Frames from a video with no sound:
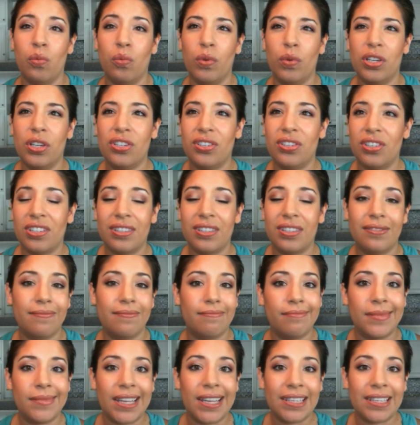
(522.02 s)
which just
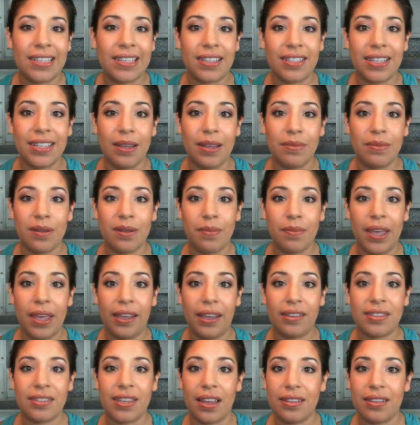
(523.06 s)
doesn't seem to
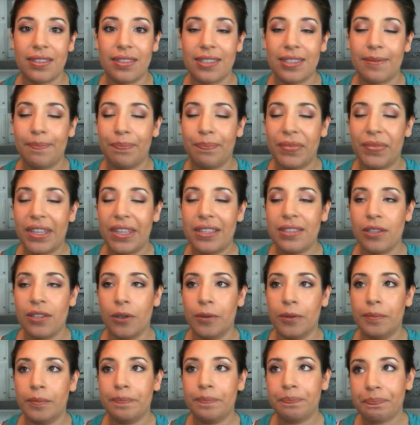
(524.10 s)
make sense.
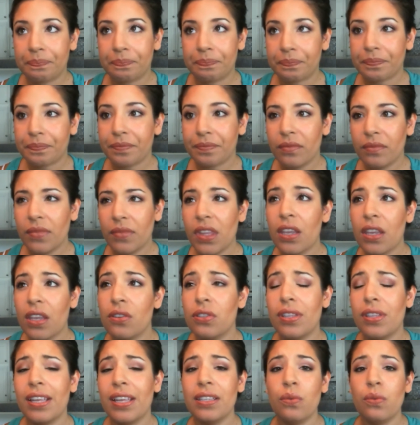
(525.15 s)
So
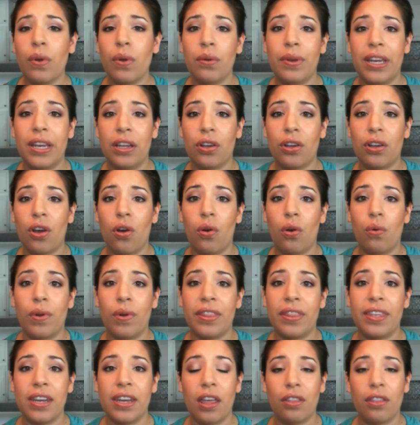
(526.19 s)
that's why we didn't go
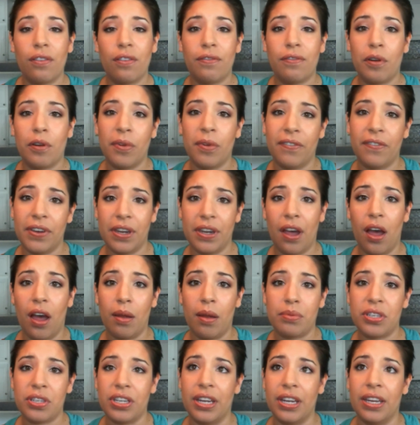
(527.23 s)
with another form of
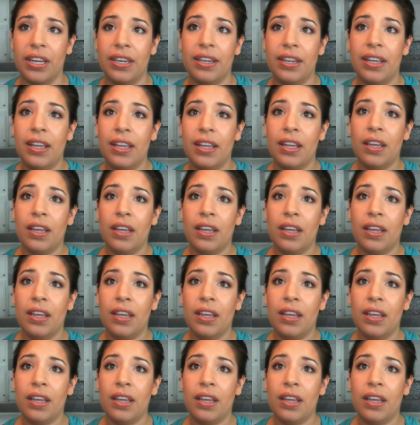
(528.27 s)
adoption.